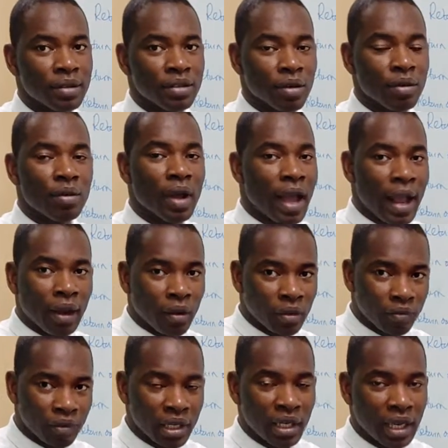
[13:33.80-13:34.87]
so I
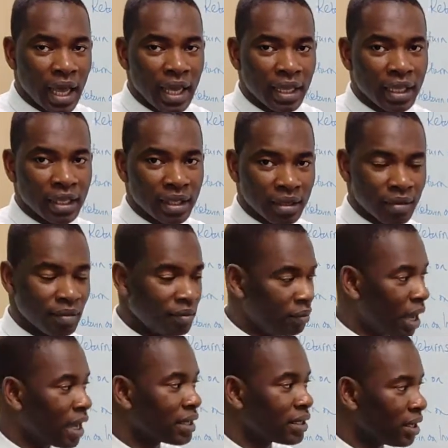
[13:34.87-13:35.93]
don't really like
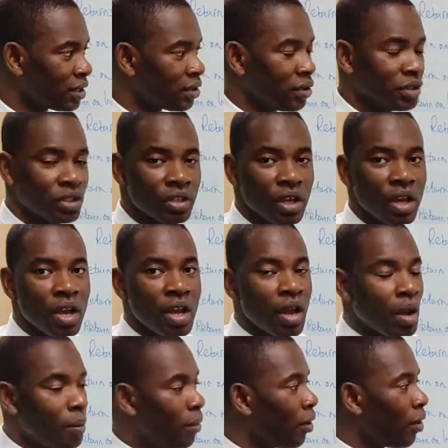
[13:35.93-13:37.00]
banks as such.
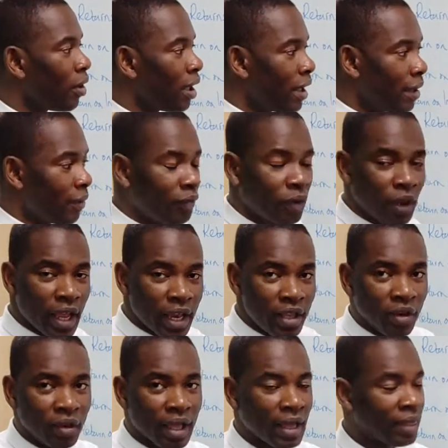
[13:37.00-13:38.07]
But for
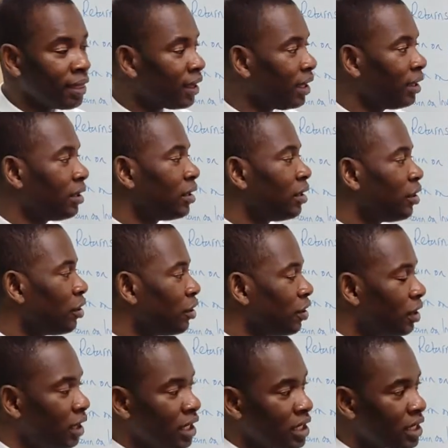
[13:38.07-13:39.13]
any other thing,
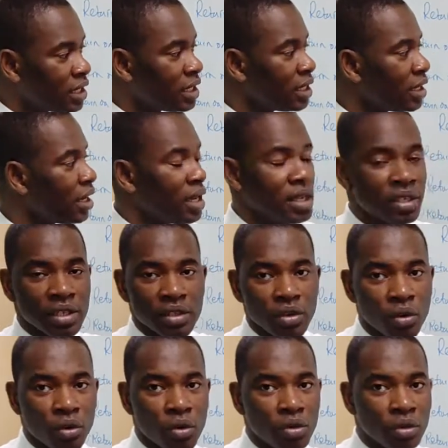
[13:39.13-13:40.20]
this is
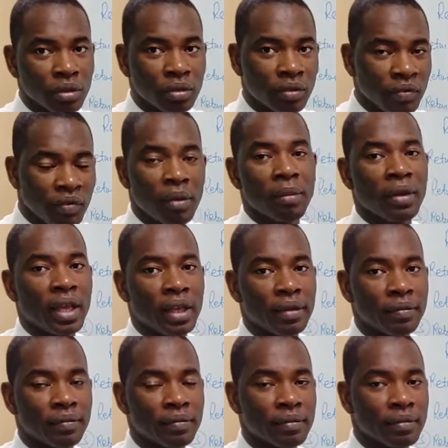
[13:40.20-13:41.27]
your go-to
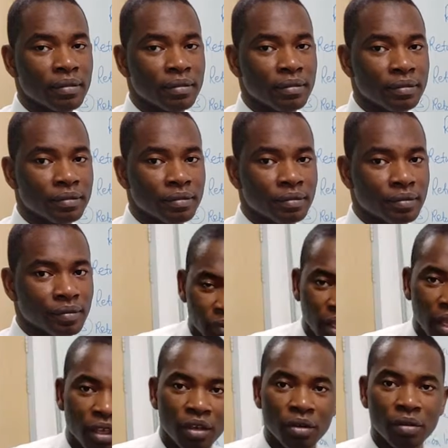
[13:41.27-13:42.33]
formula.
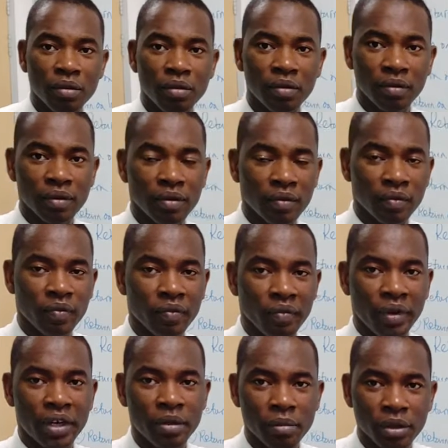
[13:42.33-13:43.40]
Thank you
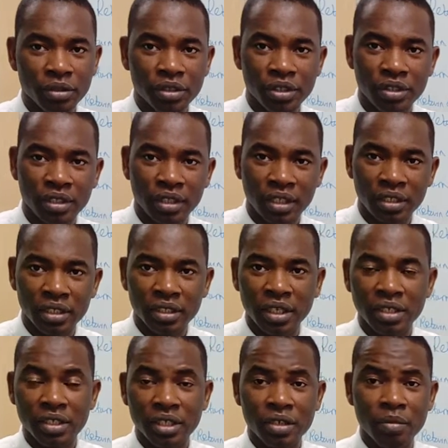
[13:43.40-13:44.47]
very much,
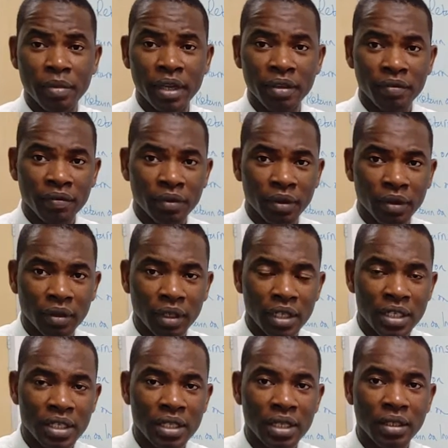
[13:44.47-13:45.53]
ladies and gentlemen, for
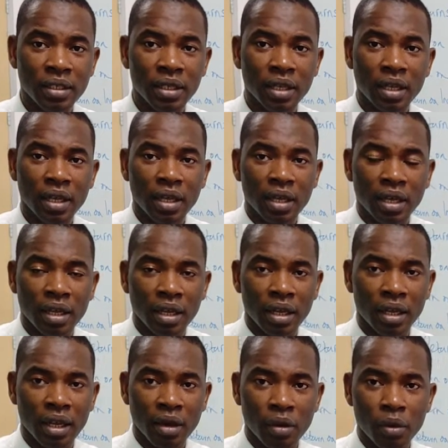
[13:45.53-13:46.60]
listening,
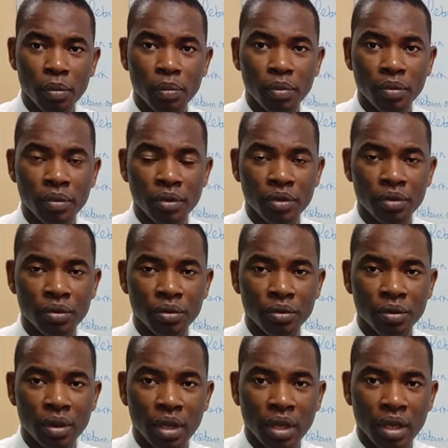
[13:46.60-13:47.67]
and I hope
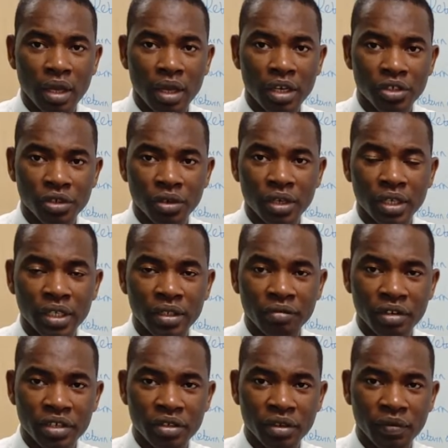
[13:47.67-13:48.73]
you enjoy
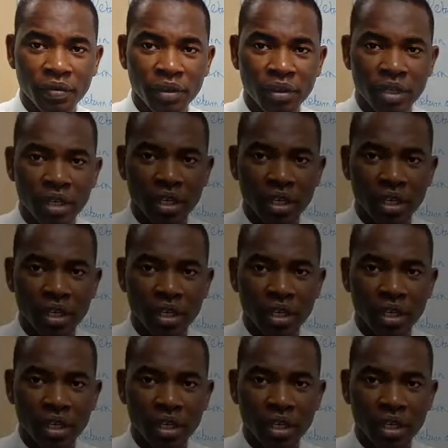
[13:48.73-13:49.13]
the rest of your